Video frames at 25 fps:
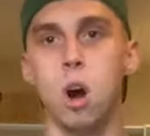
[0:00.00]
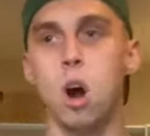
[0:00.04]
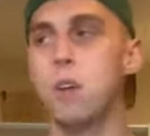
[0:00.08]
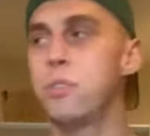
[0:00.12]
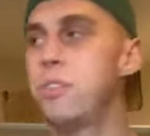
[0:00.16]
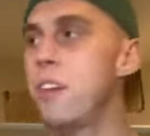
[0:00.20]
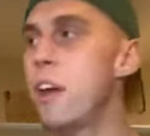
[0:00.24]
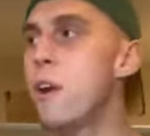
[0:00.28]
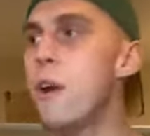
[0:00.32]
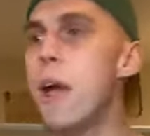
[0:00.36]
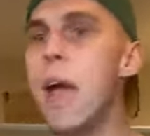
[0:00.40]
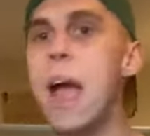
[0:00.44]
Are
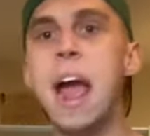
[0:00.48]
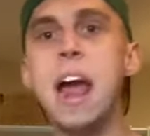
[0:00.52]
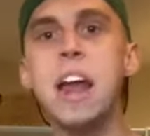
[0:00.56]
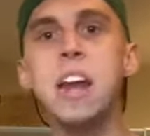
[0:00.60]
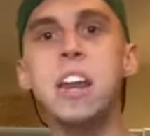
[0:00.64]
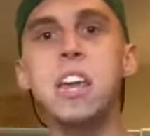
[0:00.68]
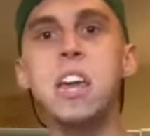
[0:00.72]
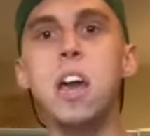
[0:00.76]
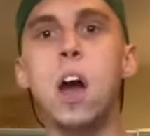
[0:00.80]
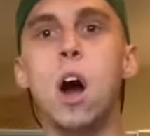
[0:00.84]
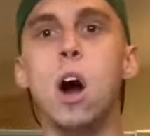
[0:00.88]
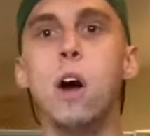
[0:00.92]
there
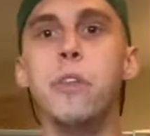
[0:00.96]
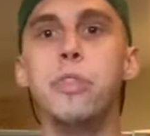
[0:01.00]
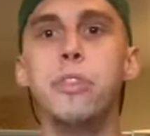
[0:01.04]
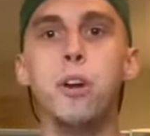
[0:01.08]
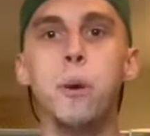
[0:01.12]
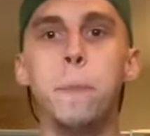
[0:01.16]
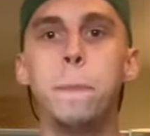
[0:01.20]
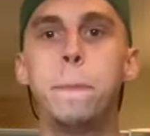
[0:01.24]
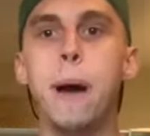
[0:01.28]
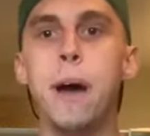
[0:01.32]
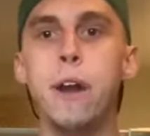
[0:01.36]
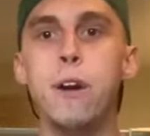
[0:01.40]
any other
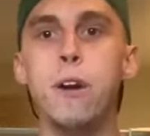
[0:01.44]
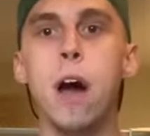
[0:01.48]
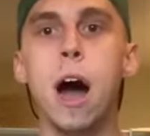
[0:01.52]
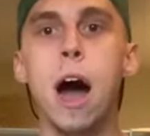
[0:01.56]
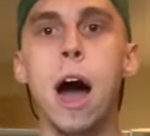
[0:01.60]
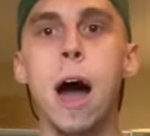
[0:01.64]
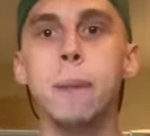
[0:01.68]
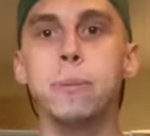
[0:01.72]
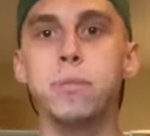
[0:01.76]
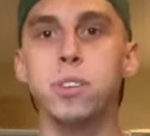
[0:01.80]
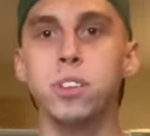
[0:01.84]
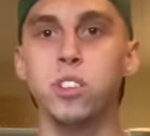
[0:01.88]
better
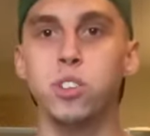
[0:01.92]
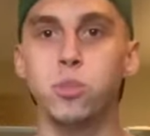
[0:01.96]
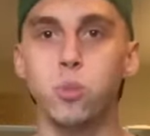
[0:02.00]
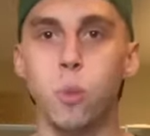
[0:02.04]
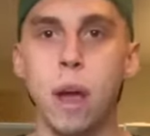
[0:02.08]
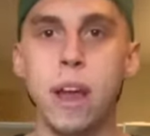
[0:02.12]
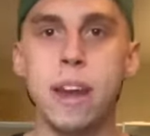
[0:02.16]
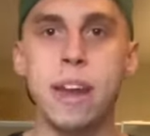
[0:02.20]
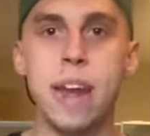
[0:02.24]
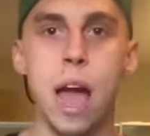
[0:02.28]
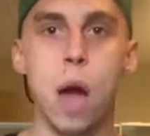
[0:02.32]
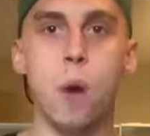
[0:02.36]
options
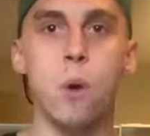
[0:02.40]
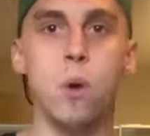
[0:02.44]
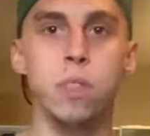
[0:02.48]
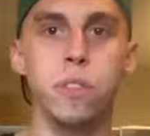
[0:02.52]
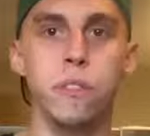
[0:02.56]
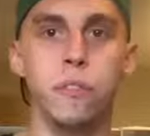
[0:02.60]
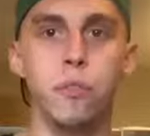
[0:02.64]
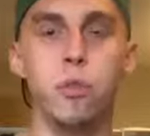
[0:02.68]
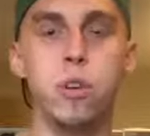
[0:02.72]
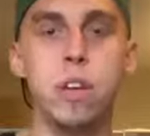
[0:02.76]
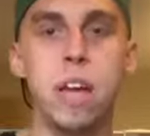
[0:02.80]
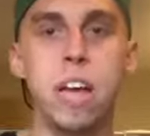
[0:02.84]
right now on the
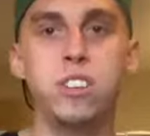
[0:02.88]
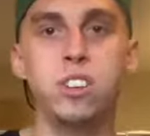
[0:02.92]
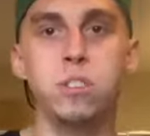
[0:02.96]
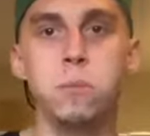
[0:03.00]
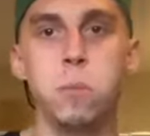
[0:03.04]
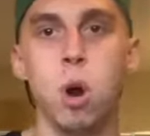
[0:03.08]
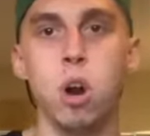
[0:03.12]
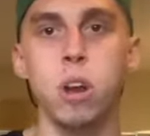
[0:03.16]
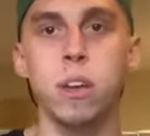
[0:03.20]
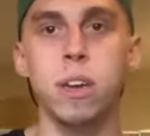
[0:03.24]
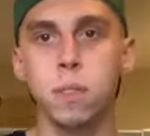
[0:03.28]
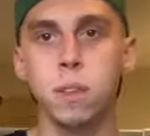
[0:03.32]
free agent
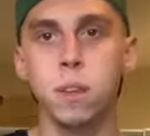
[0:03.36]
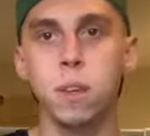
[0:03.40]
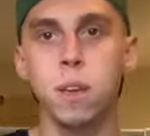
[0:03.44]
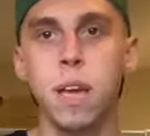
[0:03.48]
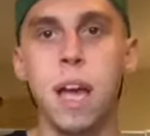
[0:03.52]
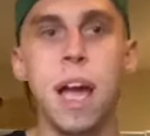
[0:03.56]
market?